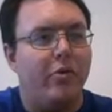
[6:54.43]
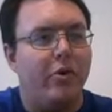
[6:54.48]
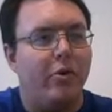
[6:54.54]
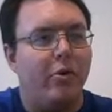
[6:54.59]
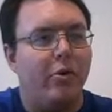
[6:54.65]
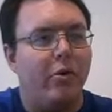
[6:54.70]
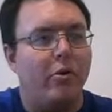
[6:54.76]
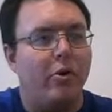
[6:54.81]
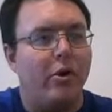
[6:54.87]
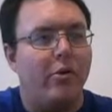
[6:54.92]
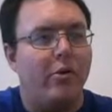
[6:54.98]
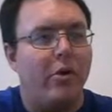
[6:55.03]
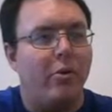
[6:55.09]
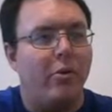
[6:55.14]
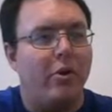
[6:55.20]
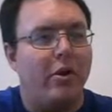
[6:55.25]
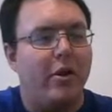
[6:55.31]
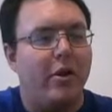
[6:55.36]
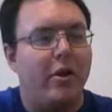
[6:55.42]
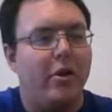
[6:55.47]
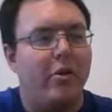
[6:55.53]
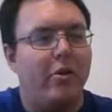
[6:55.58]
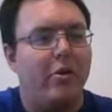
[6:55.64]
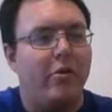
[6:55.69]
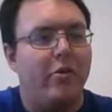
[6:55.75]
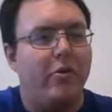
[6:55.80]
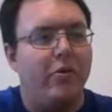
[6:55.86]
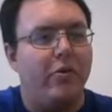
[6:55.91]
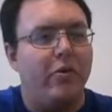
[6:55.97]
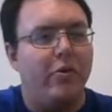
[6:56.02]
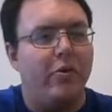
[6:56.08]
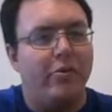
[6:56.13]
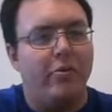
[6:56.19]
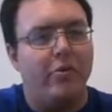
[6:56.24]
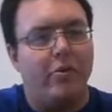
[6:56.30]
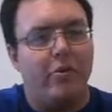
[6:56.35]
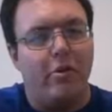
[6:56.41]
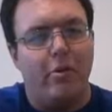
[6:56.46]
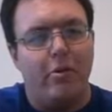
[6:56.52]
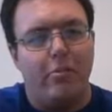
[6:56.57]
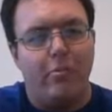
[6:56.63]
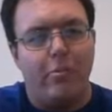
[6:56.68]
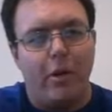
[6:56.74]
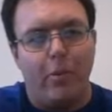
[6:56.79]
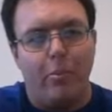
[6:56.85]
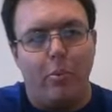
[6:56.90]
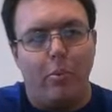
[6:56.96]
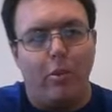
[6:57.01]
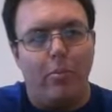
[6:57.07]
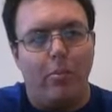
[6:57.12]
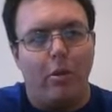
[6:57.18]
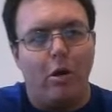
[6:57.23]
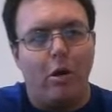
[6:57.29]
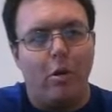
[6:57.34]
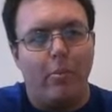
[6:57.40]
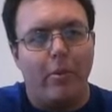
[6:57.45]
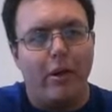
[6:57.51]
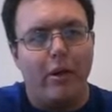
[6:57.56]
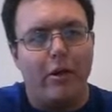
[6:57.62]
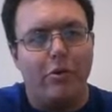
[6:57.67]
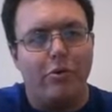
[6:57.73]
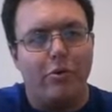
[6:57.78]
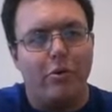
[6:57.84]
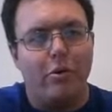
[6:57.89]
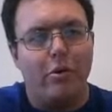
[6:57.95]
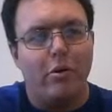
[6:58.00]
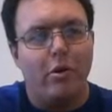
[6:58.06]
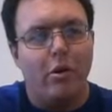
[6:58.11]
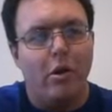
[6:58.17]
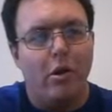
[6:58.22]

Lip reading: tell her that they were kin to people in Bala Battery,